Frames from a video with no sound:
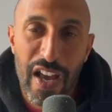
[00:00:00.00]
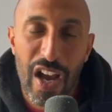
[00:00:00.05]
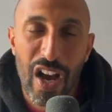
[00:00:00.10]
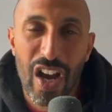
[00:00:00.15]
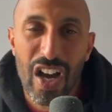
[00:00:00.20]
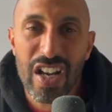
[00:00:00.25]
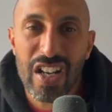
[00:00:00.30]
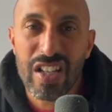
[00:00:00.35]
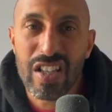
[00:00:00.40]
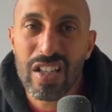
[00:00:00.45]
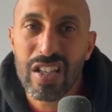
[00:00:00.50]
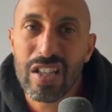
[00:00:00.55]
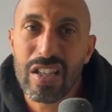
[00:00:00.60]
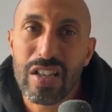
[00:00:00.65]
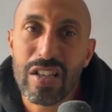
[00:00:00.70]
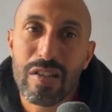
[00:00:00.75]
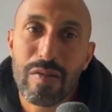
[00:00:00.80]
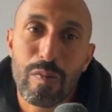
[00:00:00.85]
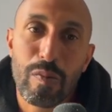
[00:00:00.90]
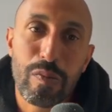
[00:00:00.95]

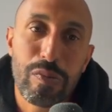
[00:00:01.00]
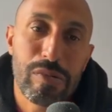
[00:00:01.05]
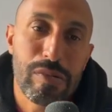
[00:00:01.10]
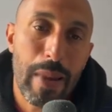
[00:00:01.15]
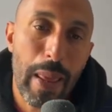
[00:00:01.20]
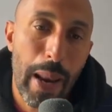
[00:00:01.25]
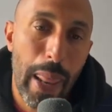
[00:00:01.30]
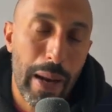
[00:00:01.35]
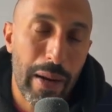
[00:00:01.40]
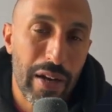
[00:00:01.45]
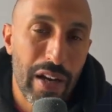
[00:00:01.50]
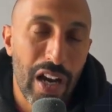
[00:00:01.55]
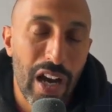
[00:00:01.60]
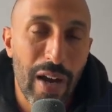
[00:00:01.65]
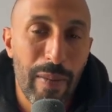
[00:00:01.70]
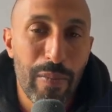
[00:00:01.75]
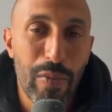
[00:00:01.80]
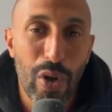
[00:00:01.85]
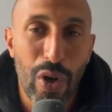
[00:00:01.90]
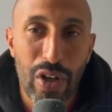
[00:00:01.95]

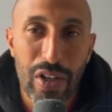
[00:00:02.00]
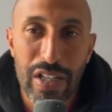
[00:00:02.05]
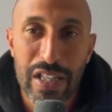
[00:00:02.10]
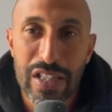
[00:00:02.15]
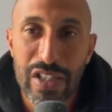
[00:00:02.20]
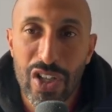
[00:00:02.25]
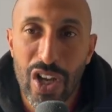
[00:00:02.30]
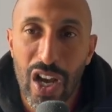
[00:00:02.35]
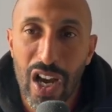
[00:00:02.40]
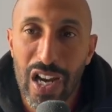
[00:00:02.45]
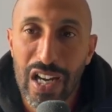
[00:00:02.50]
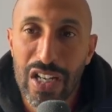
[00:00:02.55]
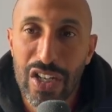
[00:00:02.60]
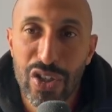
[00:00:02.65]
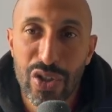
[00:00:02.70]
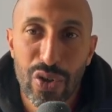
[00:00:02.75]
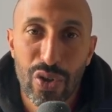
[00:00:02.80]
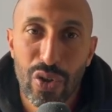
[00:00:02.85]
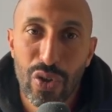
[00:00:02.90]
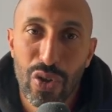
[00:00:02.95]
I'm not entirely
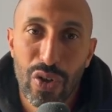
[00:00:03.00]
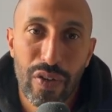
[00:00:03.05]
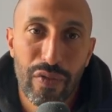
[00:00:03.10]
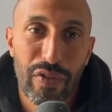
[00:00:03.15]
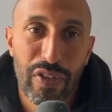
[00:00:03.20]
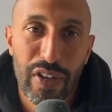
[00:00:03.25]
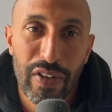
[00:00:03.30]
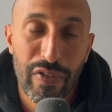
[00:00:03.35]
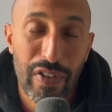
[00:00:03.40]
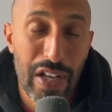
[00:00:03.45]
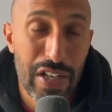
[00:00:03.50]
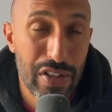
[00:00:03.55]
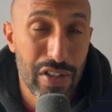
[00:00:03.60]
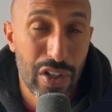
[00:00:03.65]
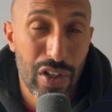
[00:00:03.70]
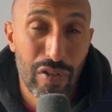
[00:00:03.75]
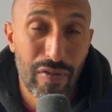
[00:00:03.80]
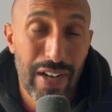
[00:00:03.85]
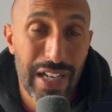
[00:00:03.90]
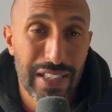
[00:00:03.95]
sure if that's
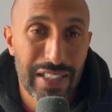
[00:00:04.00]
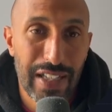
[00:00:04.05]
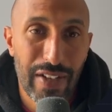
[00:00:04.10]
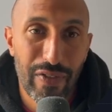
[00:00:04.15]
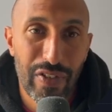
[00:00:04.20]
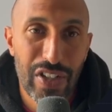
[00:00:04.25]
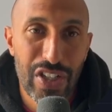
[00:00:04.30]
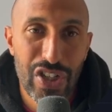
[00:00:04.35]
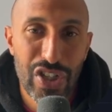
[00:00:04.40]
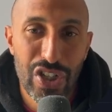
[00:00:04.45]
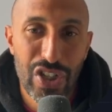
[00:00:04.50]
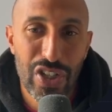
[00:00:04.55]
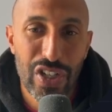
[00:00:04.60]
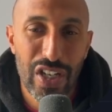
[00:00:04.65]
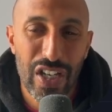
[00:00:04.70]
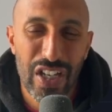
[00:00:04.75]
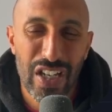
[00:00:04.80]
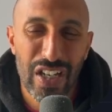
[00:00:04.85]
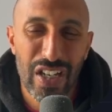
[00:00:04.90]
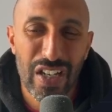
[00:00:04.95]
the correct definition,
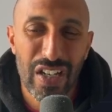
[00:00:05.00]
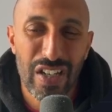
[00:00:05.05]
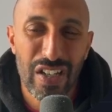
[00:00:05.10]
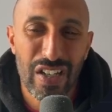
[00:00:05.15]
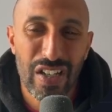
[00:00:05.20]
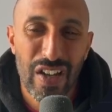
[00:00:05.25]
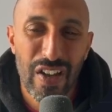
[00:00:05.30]
and